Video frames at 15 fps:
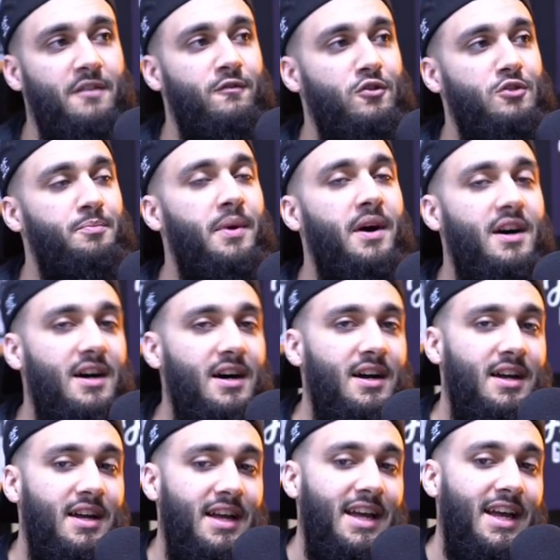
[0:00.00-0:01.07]
Mahfuj,
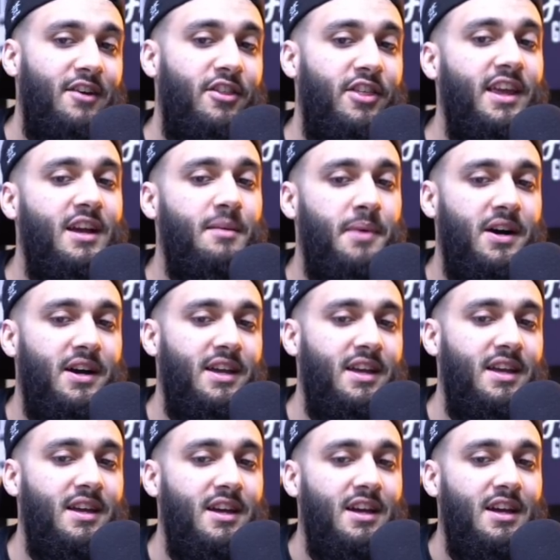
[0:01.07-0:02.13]
but think about
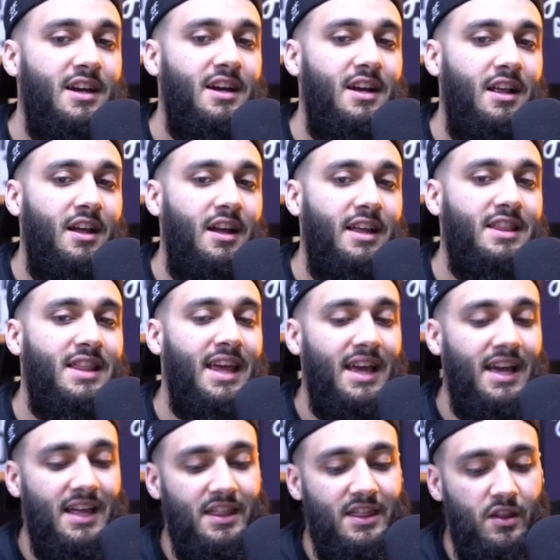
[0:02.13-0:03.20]
it.
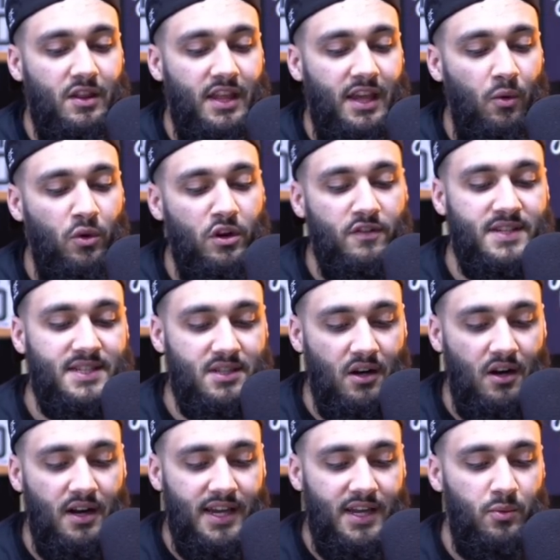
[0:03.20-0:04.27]
That it would have
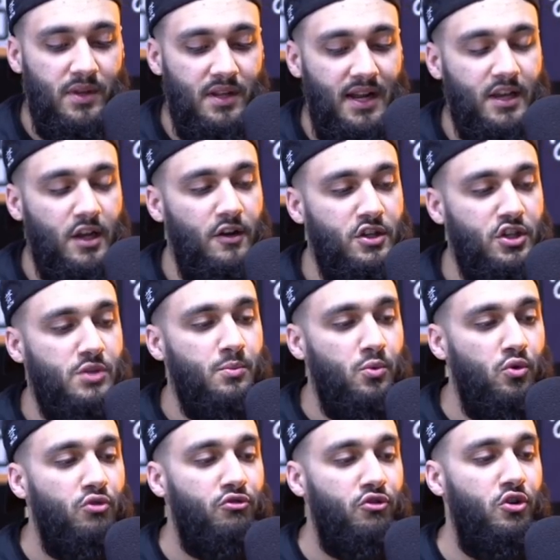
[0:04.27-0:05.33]
started with like a small